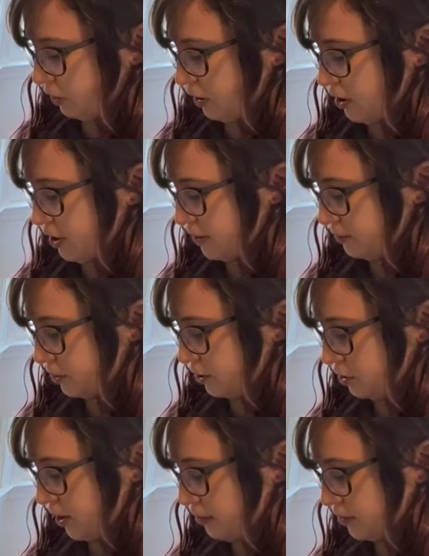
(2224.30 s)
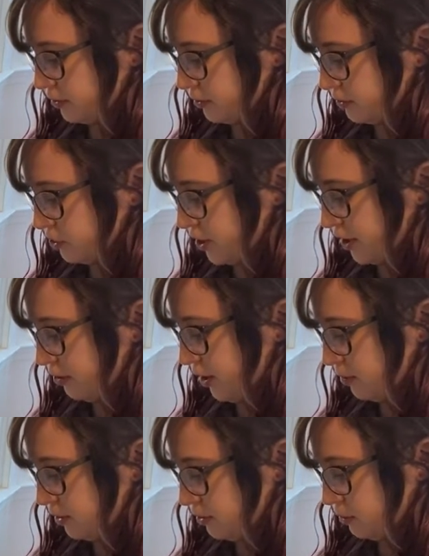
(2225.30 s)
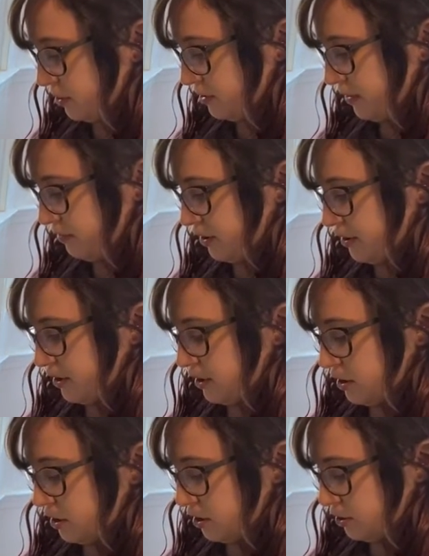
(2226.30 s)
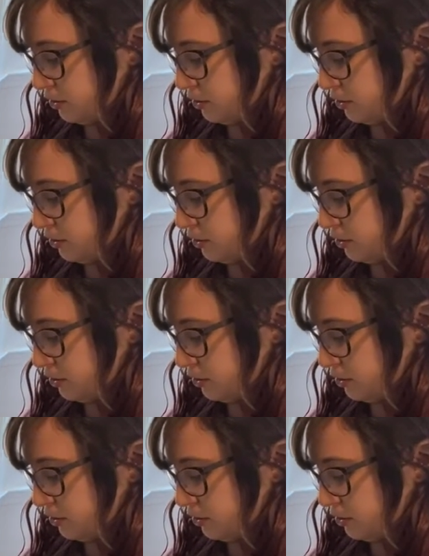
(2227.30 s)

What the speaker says: All right, I'm gonna try to grab a little bit of everything in here.